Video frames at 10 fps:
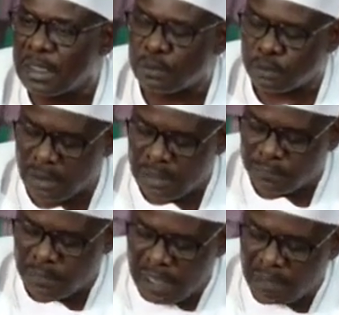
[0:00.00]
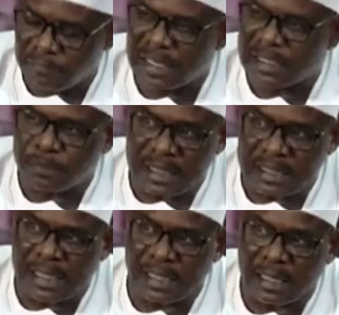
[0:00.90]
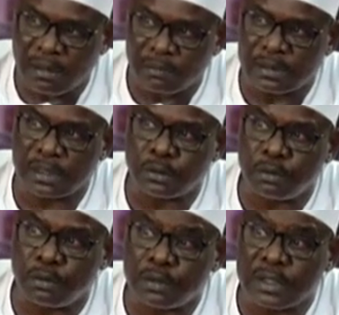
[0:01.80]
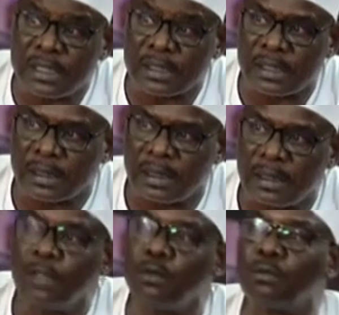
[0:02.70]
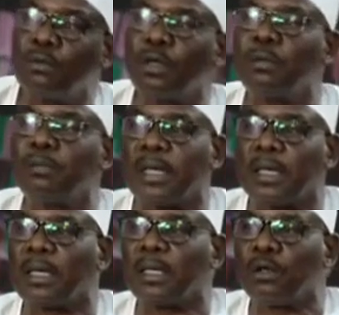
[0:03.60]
So if you have experts around that knows this thing, then you will not be,